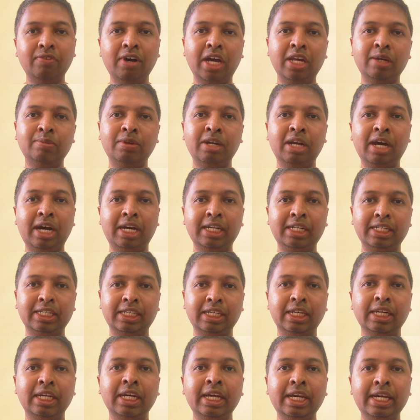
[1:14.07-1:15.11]
valuable
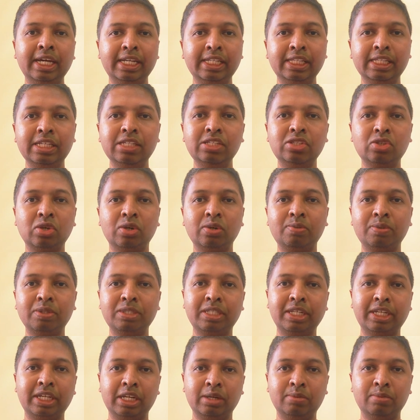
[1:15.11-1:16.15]
article in the
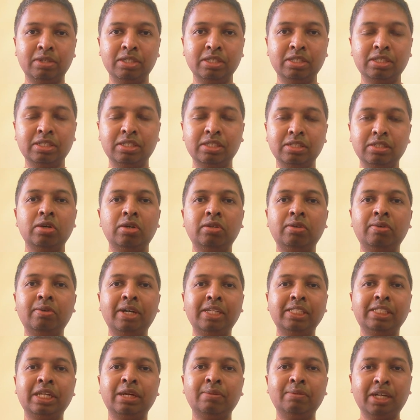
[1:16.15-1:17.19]
Scopus database. So without
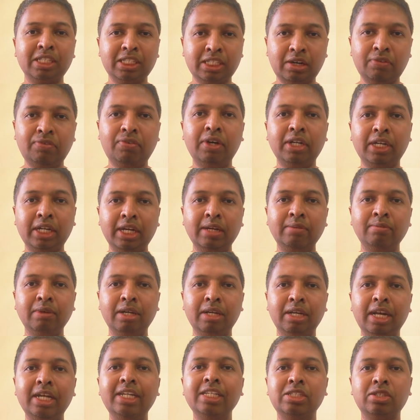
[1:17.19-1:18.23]
wasting much of our time,
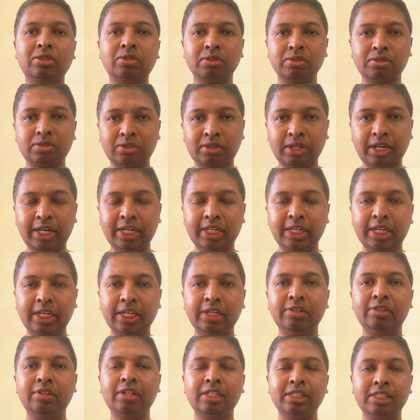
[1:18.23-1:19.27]
let us go straight
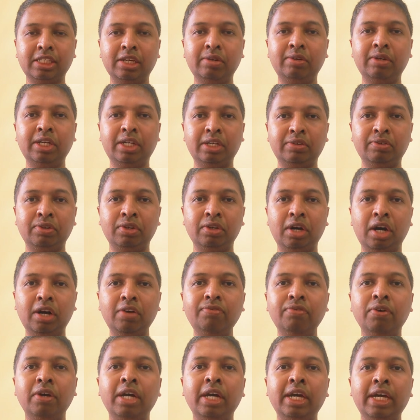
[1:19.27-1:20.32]
into the genuine review
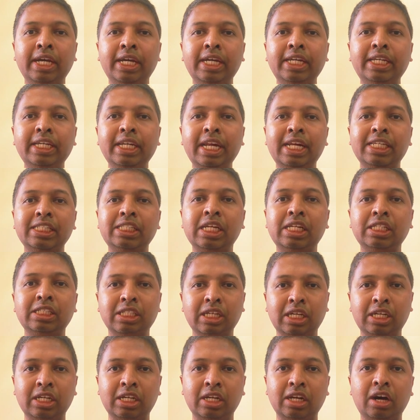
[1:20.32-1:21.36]
of International
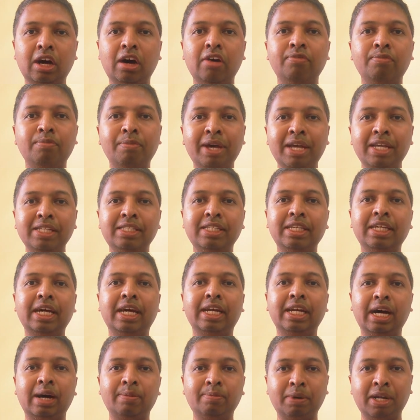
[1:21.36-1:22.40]
Journal of Basic
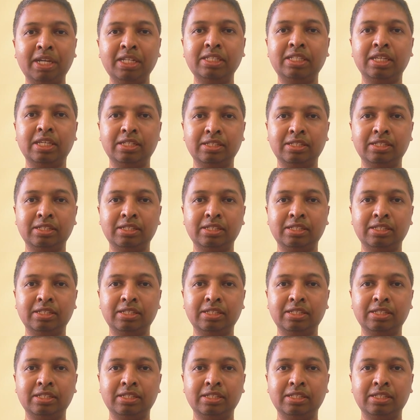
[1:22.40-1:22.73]
and Applied